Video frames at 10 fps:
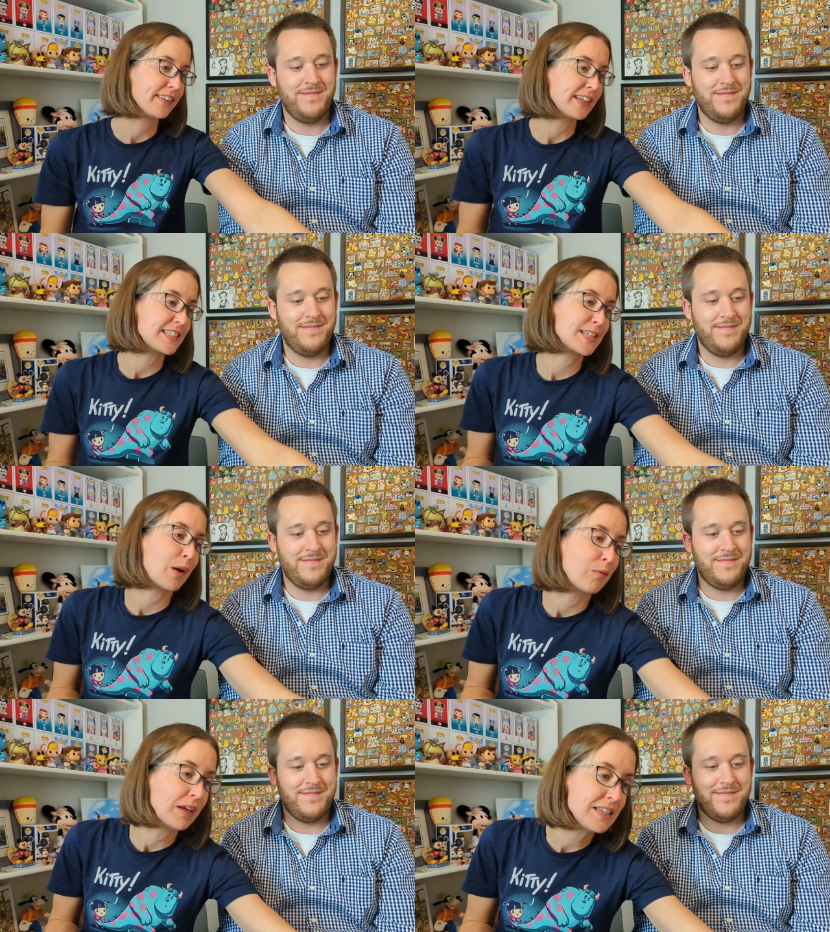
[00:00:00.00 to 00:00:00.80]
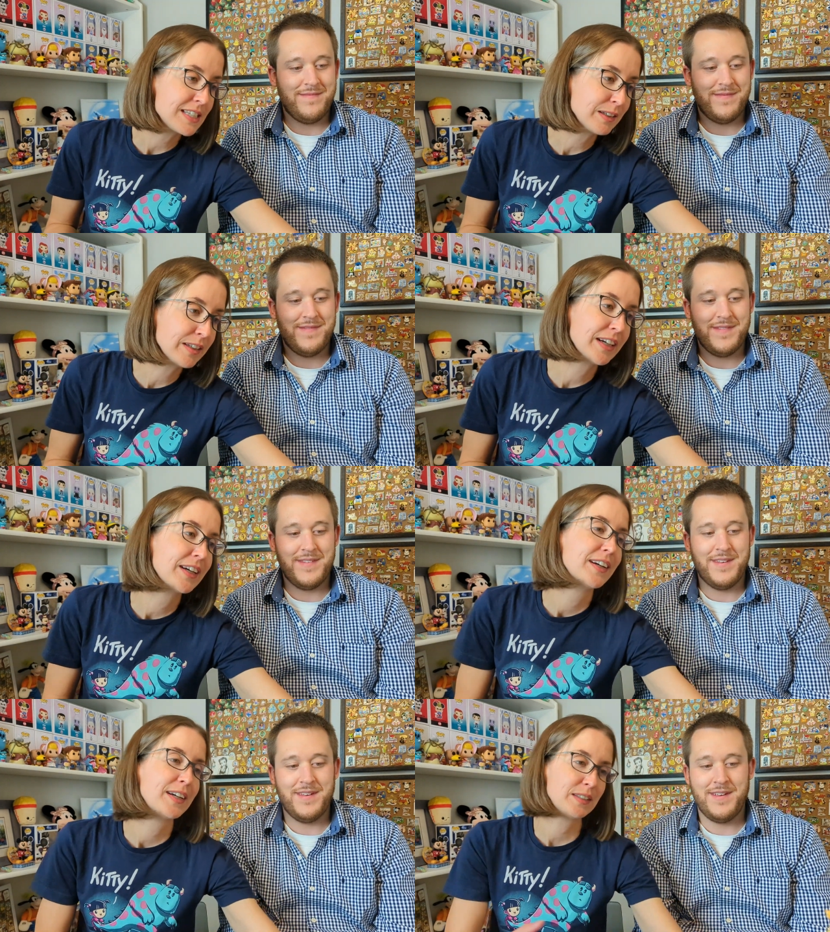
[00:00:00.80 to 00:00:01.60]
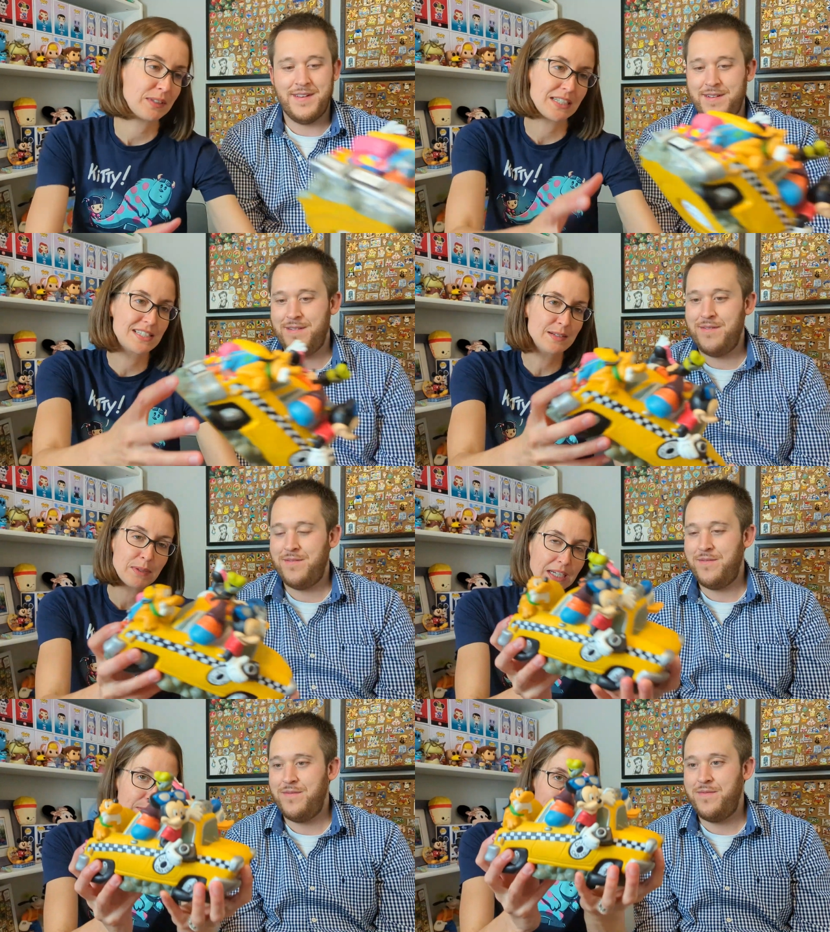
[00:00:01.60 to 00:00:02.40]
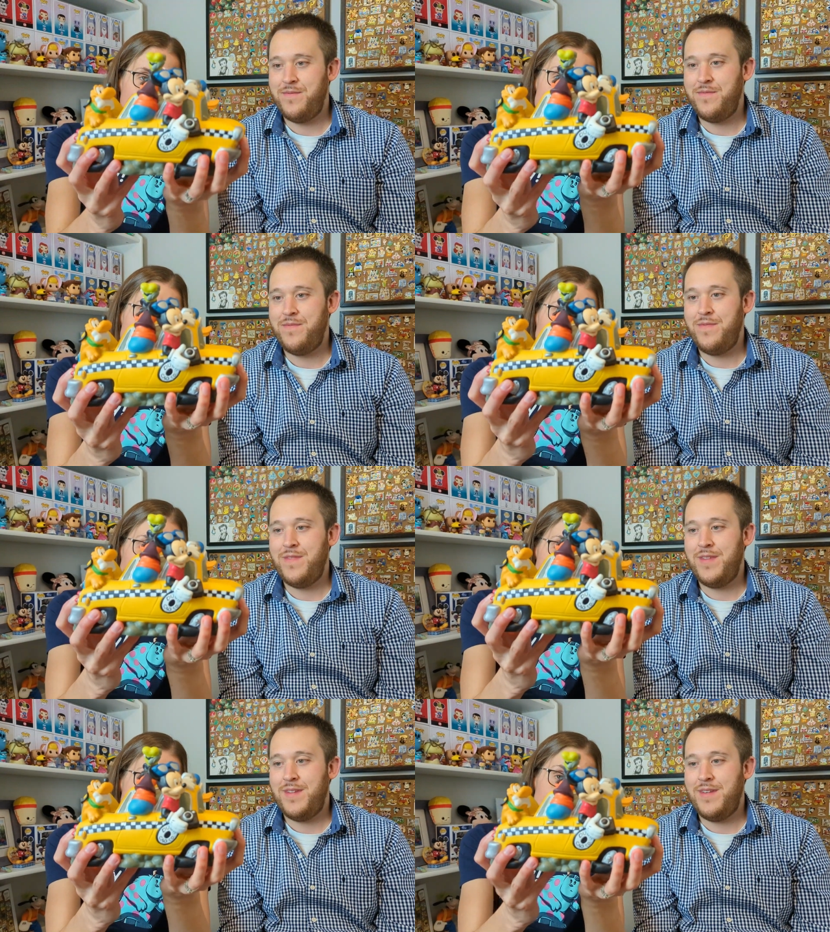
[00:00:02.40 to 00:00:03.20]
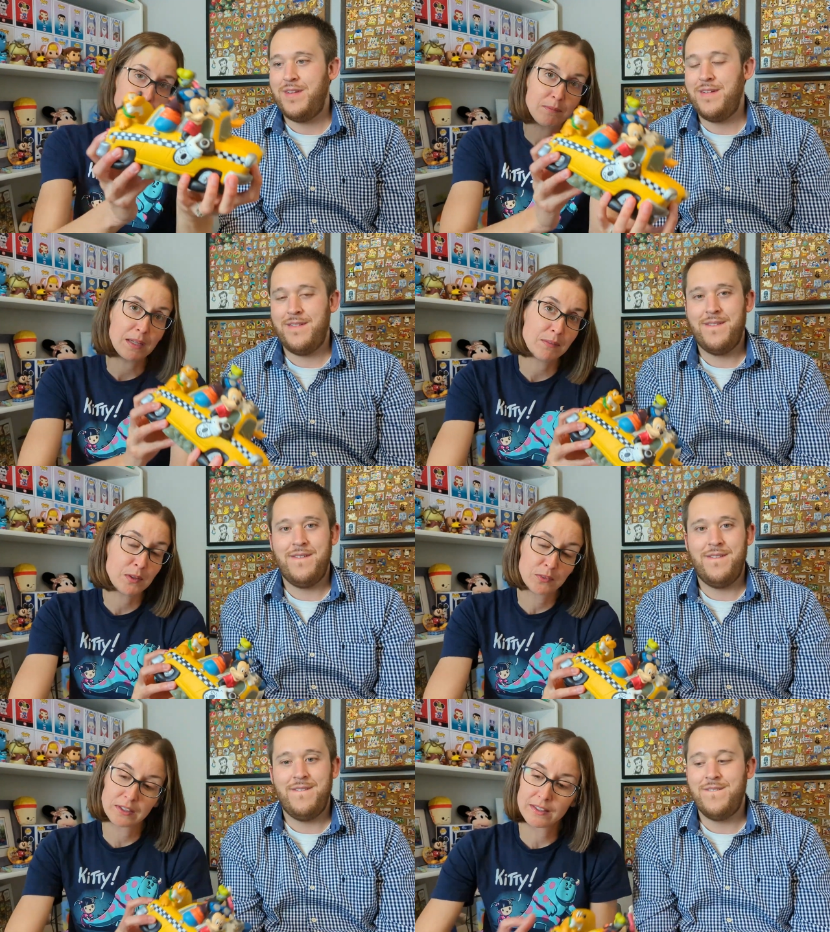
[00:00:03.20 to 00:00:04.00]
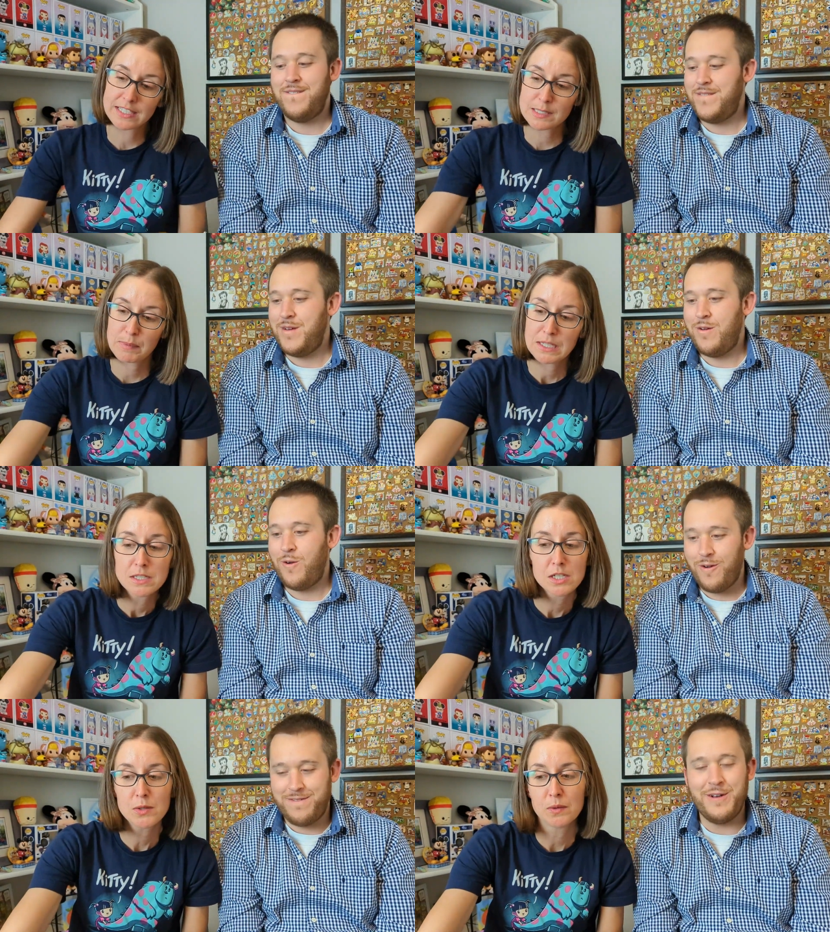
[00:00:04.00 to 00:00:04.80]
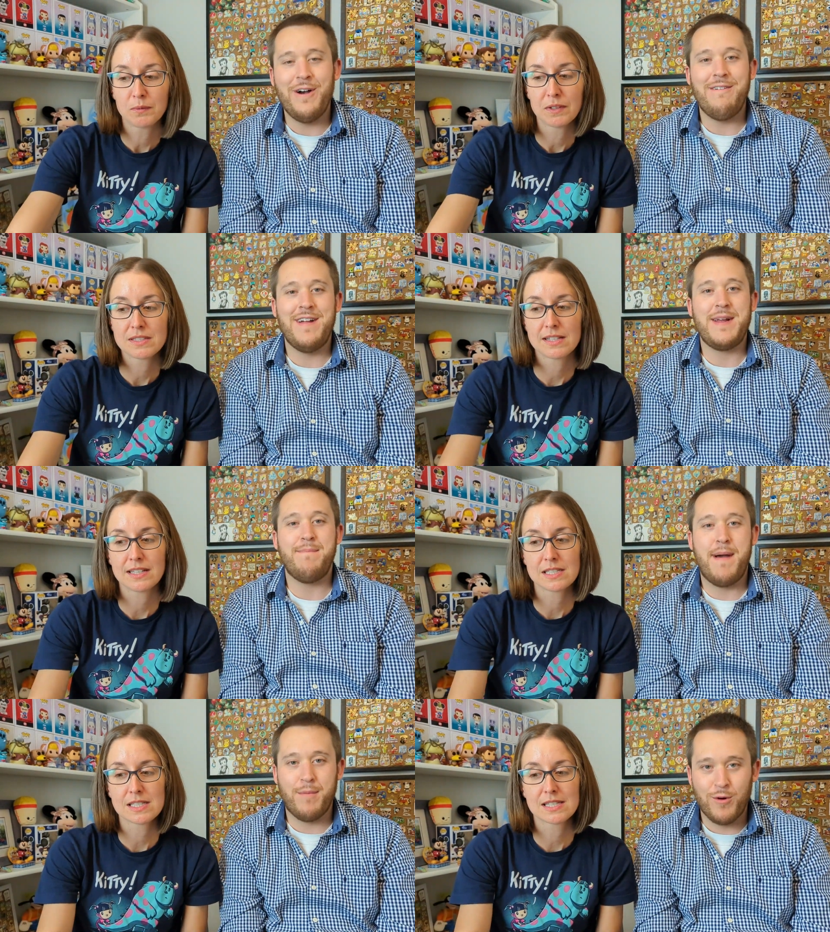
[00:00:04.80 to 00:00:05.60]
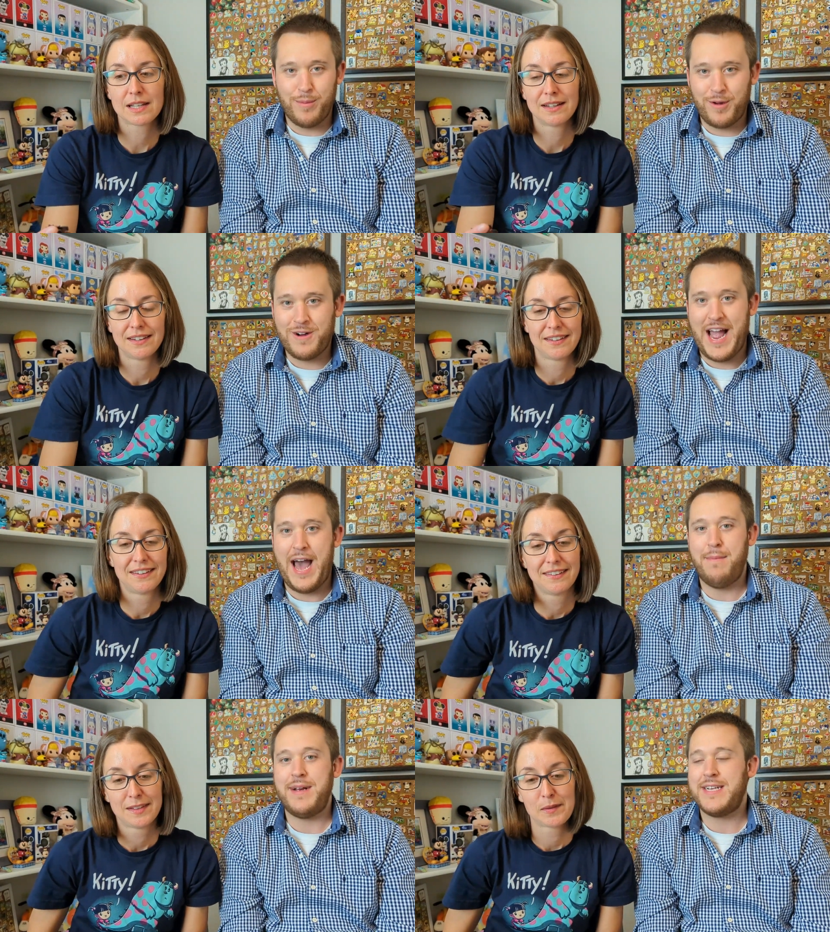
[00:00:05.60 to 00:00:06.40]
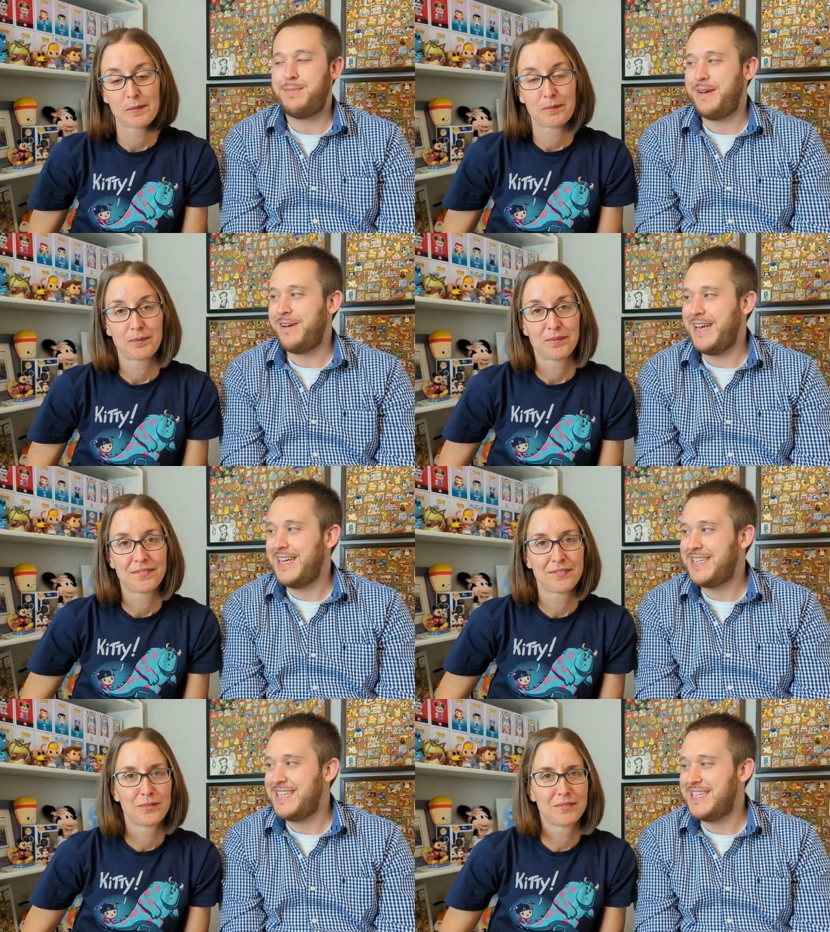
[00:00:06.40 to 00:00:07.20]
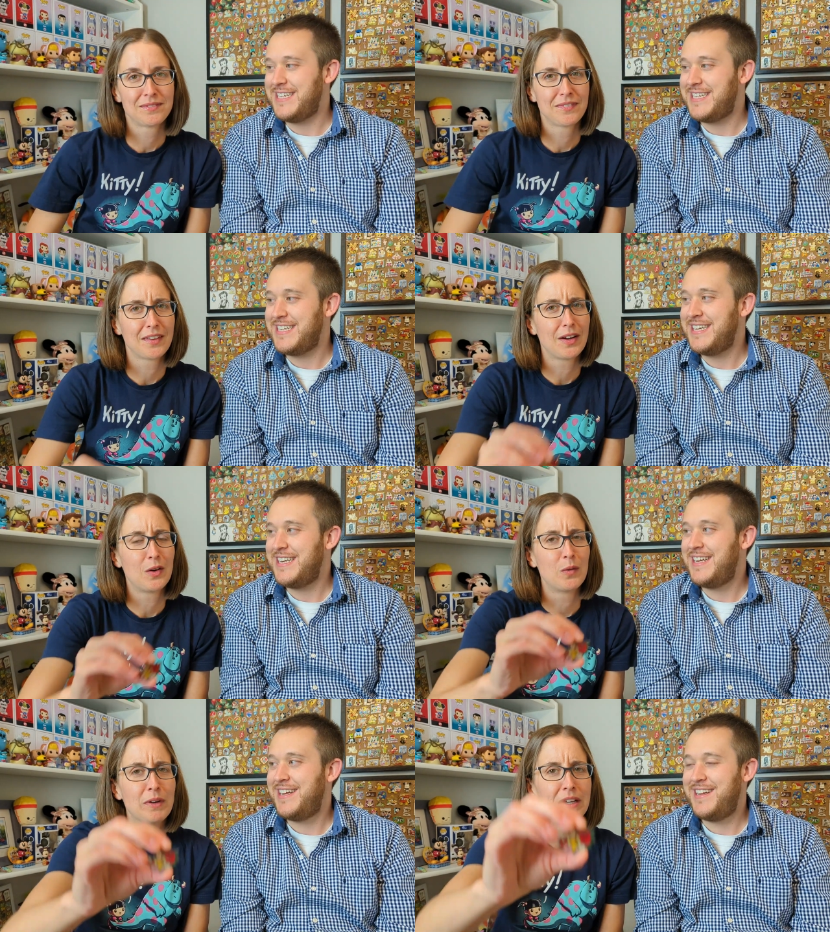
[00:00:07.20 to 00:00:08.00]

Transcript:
Speaker 1: than this amazing amazing piggy bank, but I mean, maybe you really like the pin. Or too, if you have any that's... memorable
Speaker 2: cab experiences.
Speaker 1: Oh